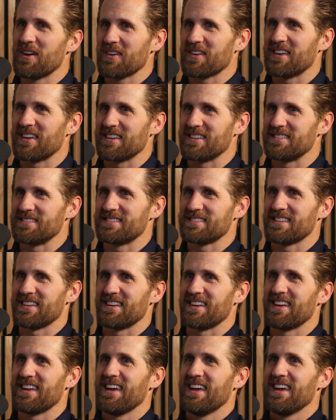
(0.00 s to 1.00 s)
their kids,
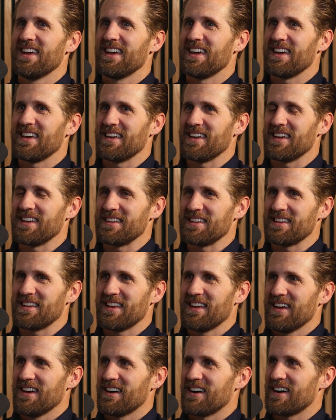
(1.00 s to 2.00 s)
and
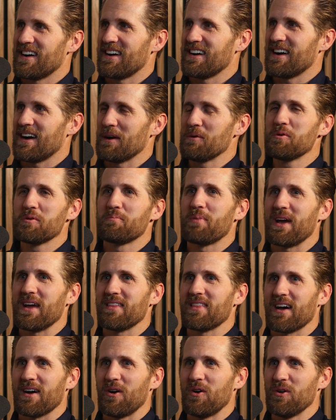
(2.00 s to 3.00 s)
I would
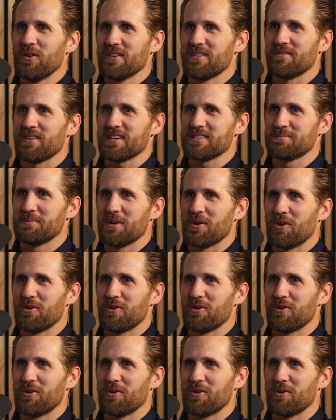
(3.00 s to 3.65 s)
pay that whole investment